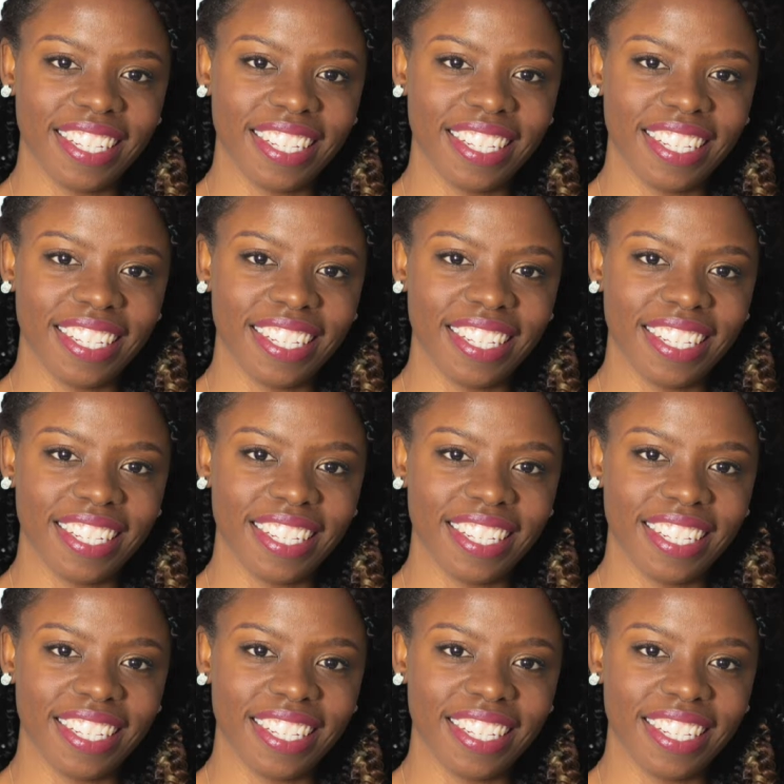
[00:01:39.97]

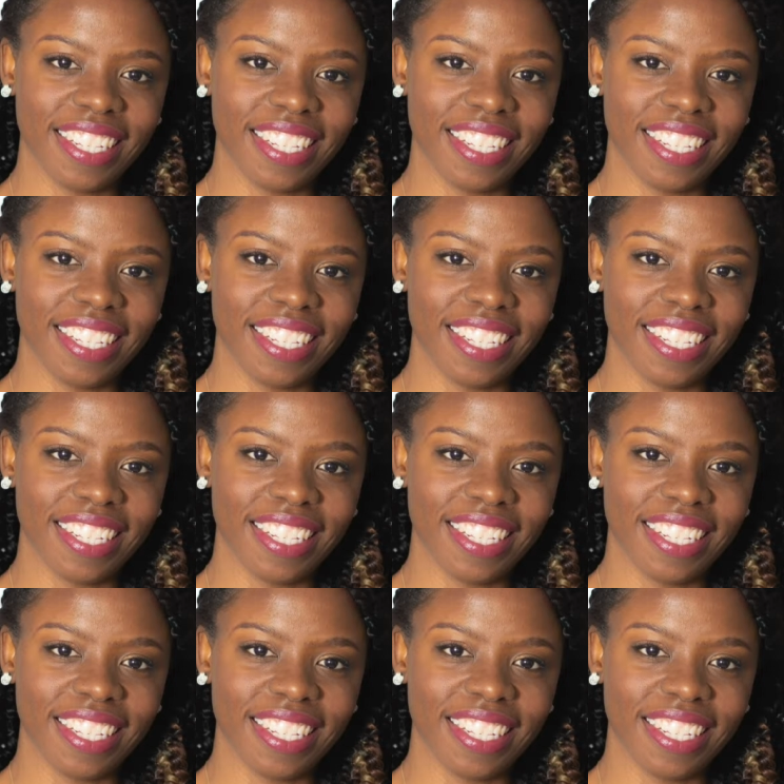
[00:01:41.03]

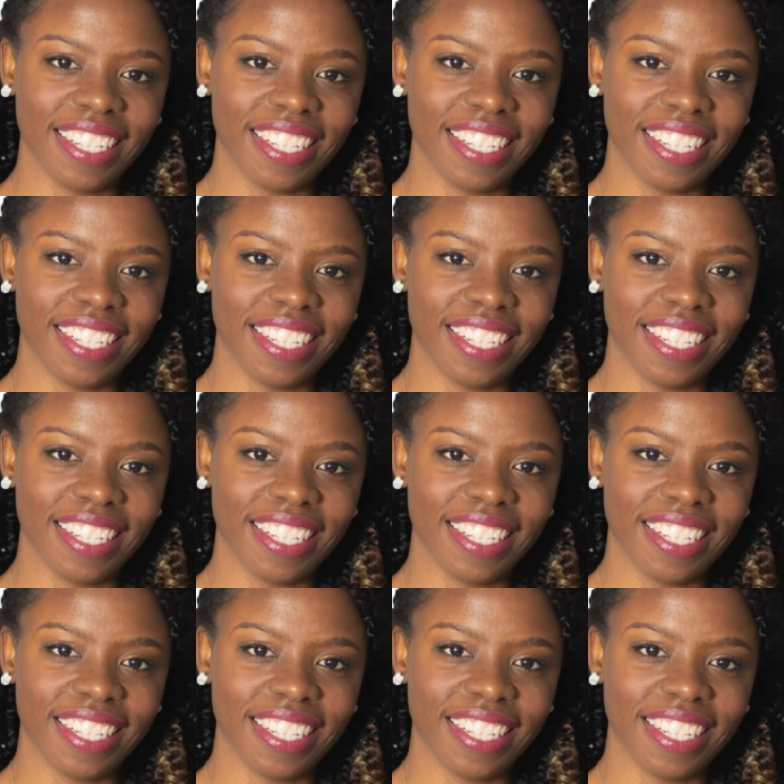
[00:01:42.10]

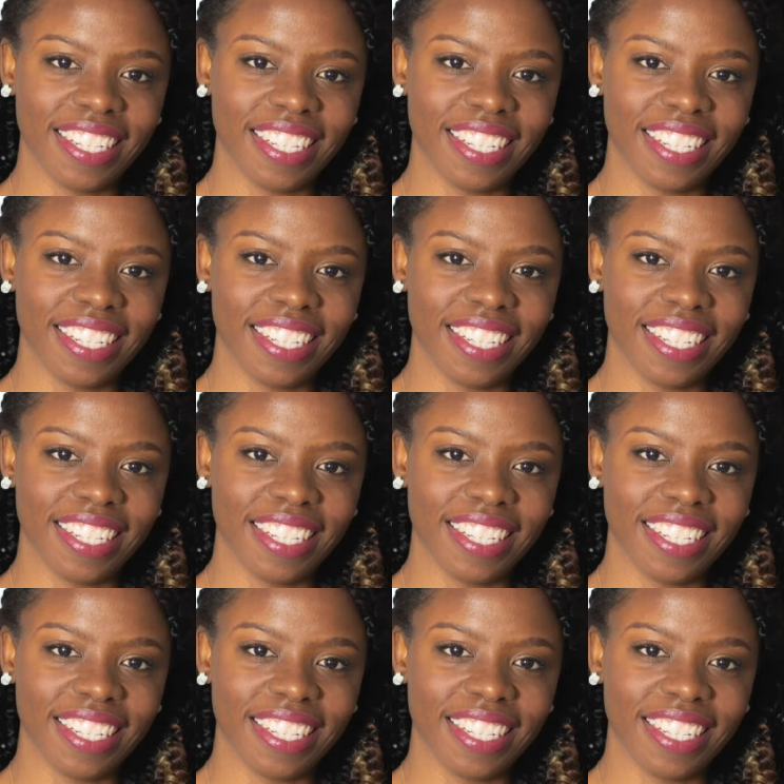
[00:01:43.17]
(no lip movement)